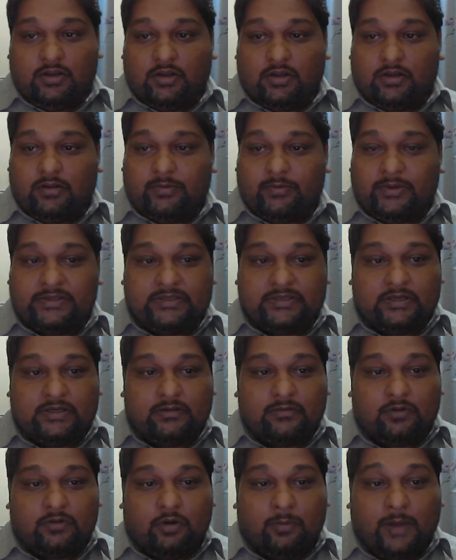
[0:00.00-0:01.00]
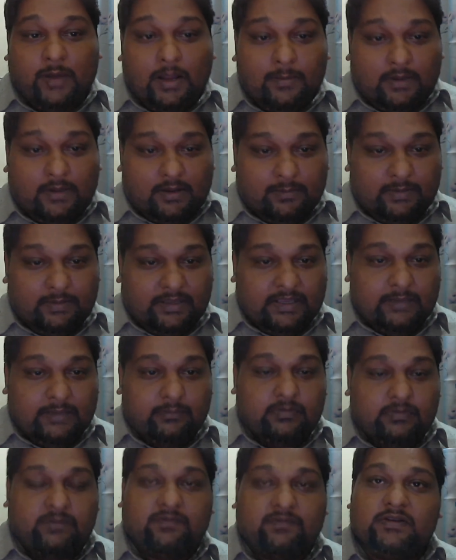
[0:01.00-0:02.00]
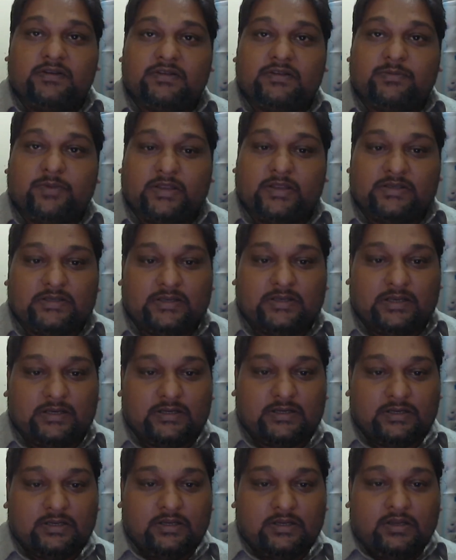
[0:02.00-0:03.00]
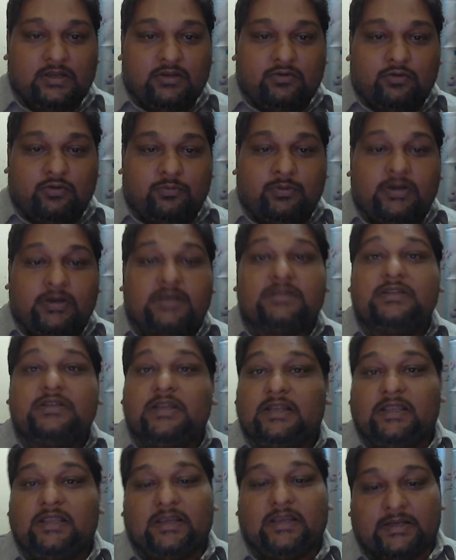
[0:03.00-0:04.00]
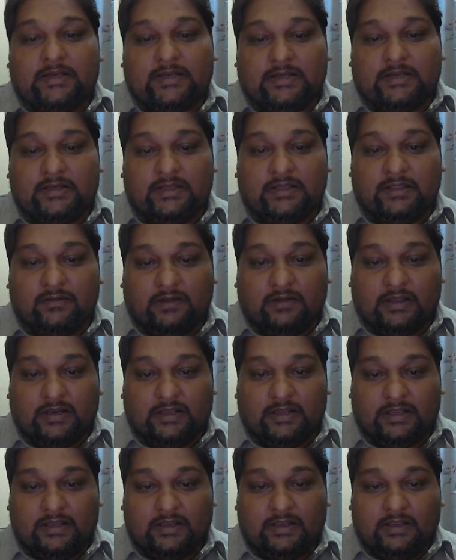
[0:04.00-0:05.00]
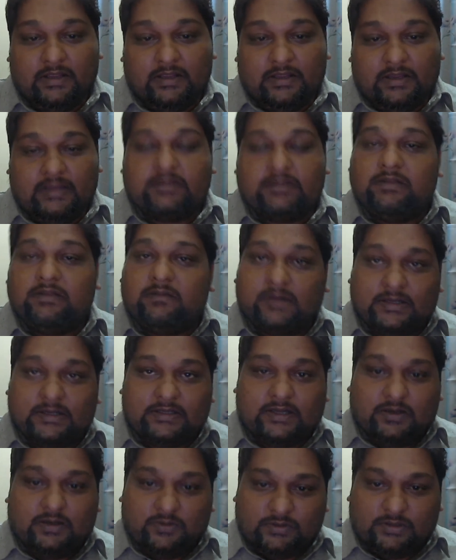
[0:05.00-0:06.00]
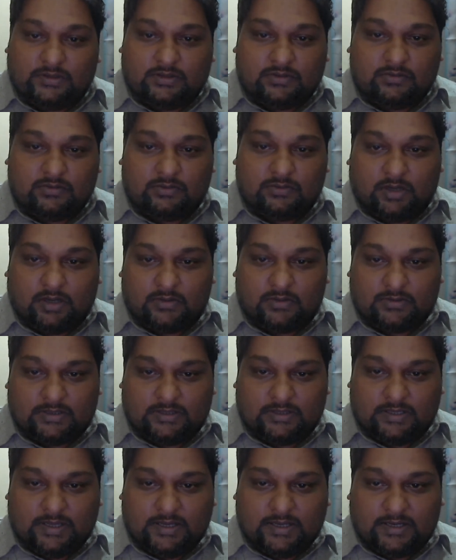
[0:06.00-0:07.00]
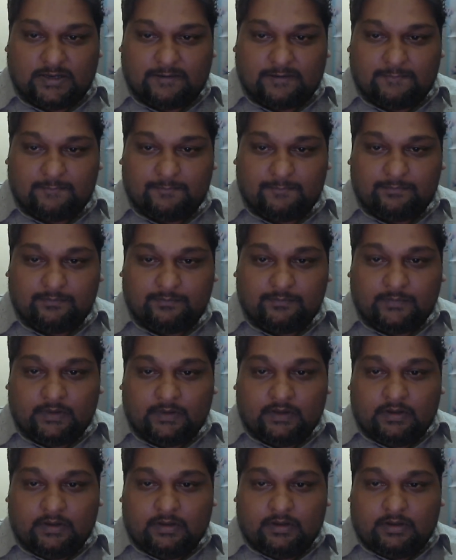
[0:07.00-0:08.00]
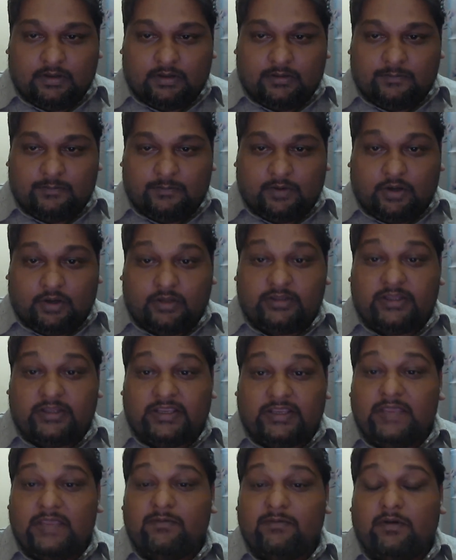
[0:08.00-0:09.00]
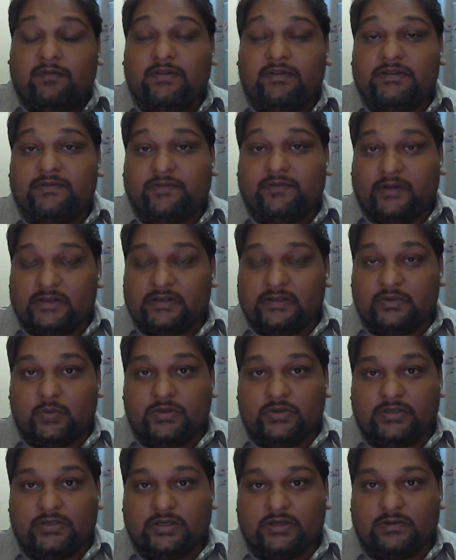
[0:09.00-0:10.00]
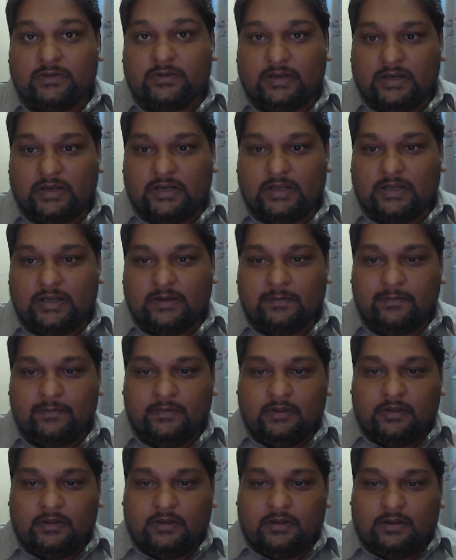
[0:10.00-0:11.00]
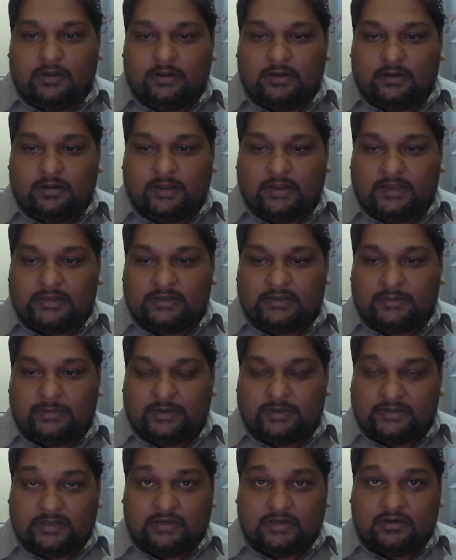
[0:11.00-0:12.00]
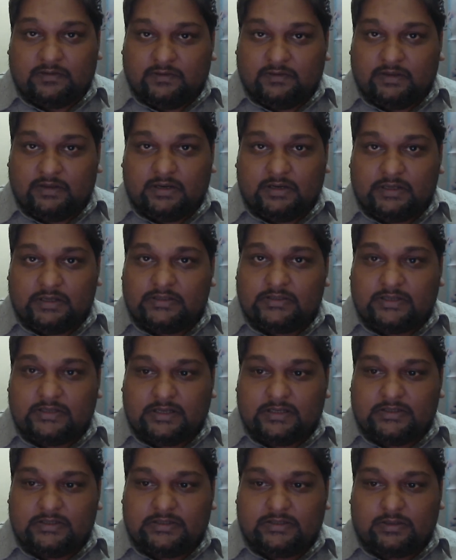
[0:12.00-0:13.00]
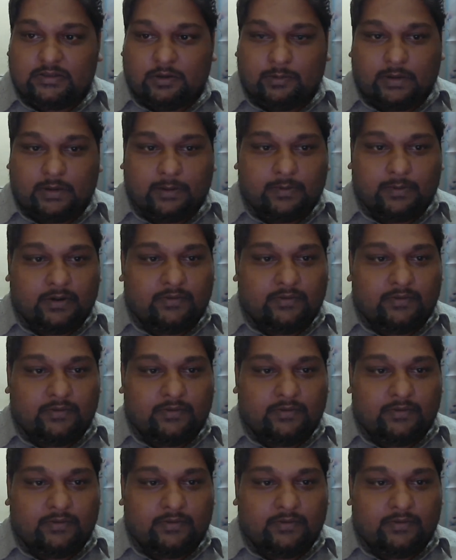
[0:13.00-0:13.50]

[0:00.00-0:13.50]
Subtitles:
President Obama became the first president to personally attend Diwali at the White House in 2009. On the eve of his first visit to India as the President of the United States, Obama